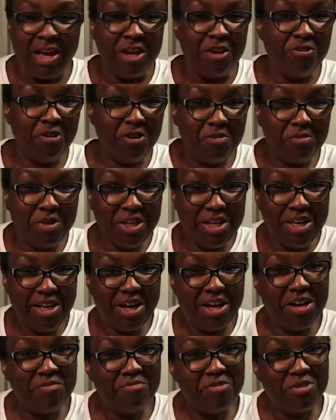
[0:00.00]
Normally,
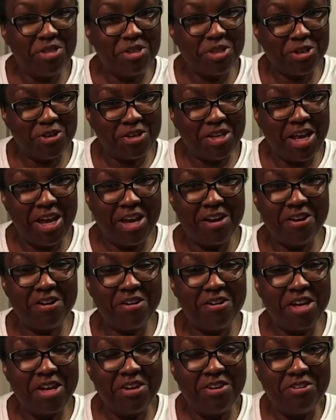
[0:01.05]
dessert
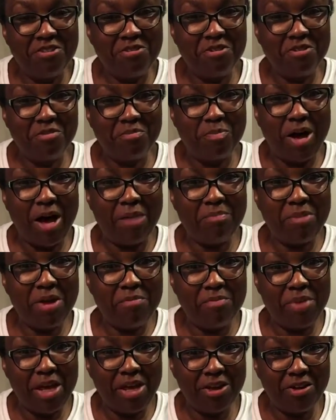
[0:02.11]
cater and do a
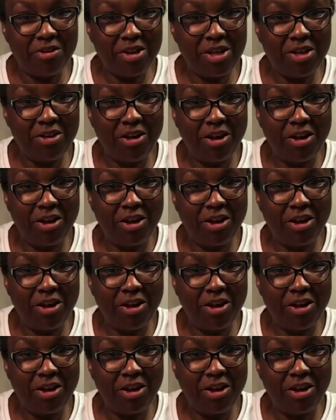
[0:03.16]
pop-up bakery